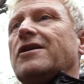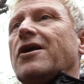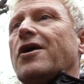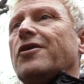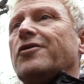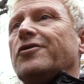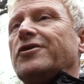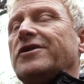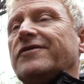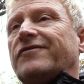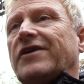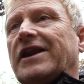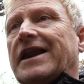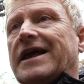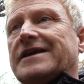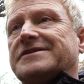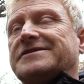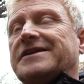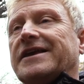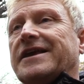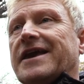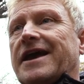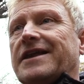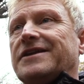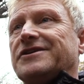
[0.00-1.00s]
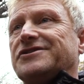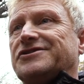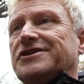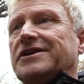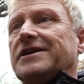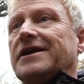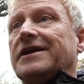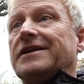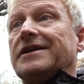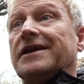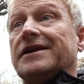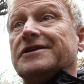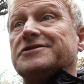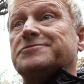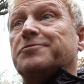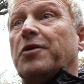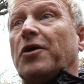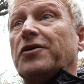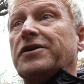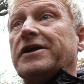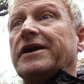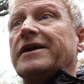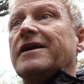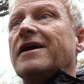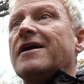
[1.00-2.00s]
load of elastic energy in his
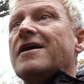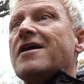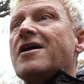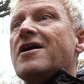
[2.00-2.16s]
body.